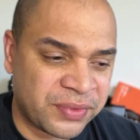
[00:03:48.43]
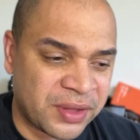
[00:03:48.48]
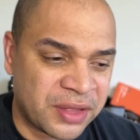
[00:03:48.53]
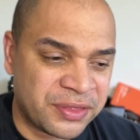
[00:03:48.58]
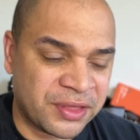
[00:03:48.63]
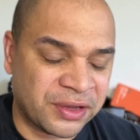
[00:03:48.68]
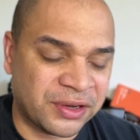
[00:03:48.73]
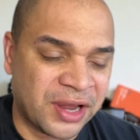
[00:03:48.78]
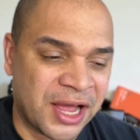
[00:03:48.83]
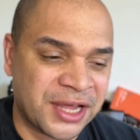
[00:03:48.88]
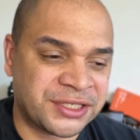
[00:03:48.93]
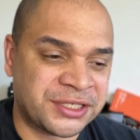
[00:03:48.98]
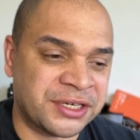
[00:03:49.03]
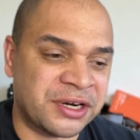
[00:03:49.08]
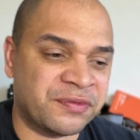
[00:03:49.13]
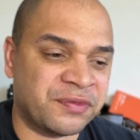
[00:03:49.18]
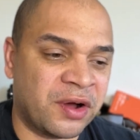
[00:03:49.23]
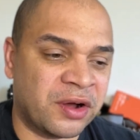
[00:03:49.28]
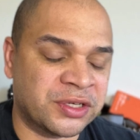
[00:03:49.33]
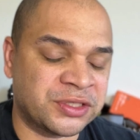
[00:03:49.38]
the lesson
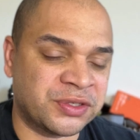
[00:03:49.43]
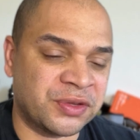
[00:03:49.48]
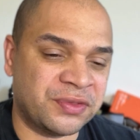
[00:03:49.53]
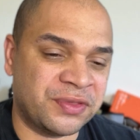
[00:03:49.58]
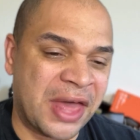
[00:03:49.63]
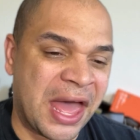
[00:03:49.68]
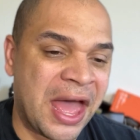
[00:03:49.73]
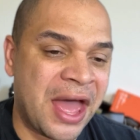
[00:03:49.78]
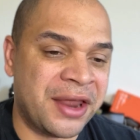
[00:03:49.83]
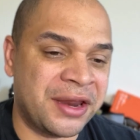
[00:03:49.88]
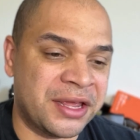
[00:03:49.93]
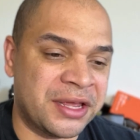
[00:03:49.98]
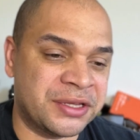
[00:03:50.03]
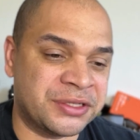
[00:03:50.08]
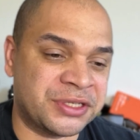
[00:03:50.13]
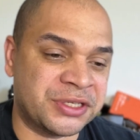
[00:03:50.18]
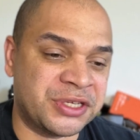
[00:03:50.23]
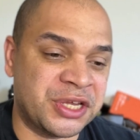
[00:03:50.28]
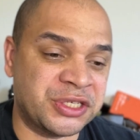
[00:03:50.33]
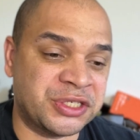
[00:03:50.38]
of also that is
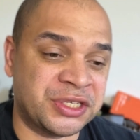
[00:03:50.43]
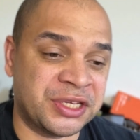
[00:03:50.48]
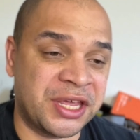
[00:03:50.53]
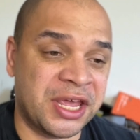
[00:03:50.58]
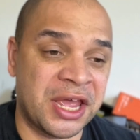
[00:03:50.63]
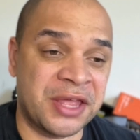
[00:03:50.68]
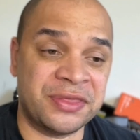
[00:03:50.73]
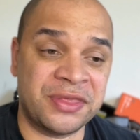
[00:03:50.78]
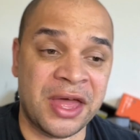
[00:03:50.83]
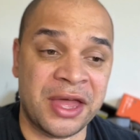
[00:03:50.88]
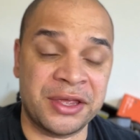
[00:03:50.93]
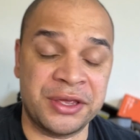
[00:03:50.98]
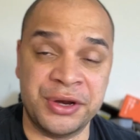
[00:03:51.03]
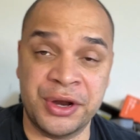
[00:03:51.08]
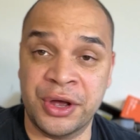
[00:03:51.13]
to teach the kid that